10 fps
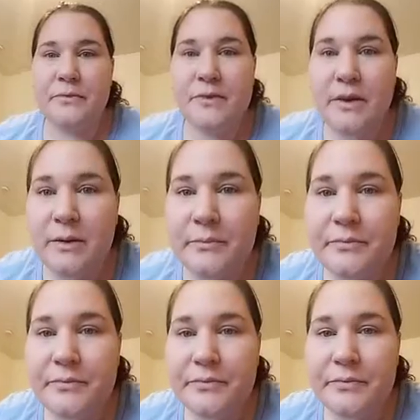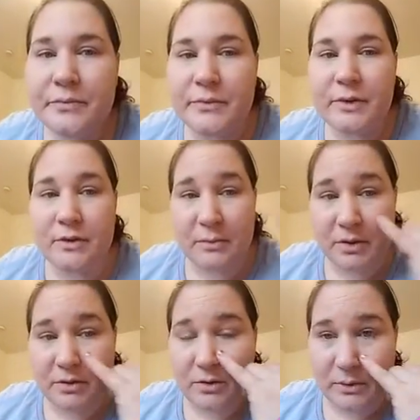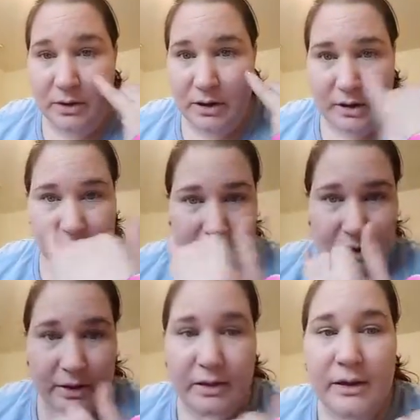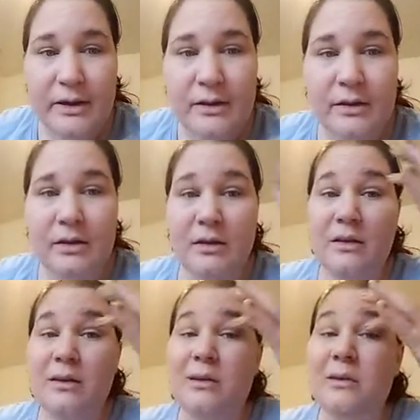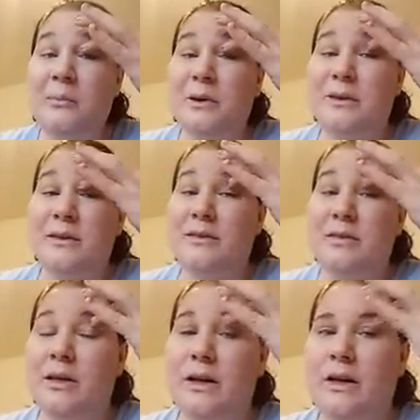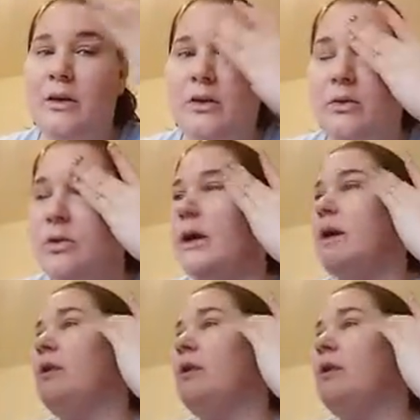see, it gives me a little bit of natural highlight, but doesn't go